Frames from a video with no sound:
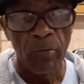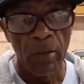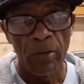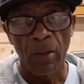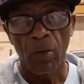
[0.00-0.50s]

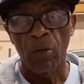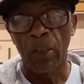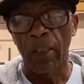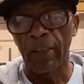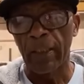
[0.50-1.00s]
So
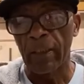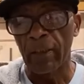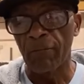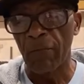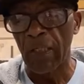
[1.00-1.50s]

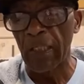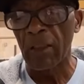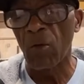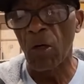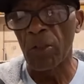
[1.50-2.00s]
any
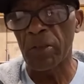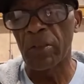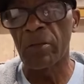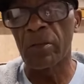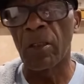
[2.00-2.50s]

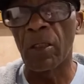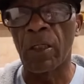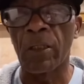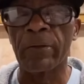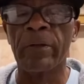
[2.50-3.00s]
questions
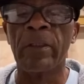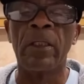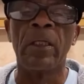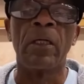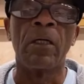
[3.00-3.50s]

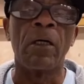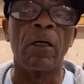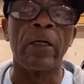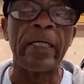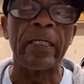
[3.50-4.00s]

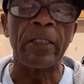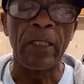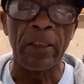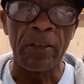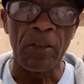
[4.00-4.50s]
or
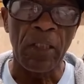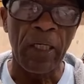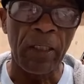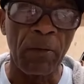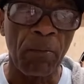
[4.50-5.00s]
anything that you
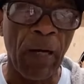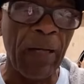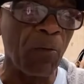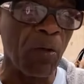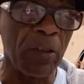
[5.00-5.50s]
think you
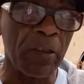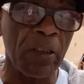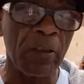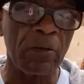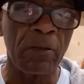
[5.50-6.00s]
might want to
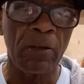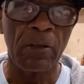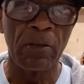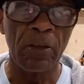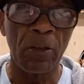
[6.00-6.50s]
do
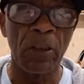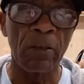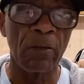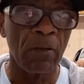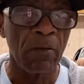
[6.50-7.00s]
to it,
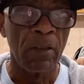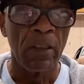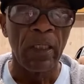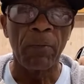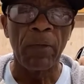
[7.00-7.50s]

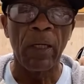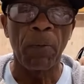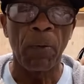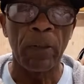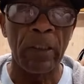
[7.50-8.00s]
hit me up
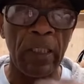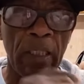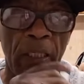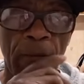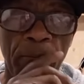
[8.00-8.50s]
on the DM.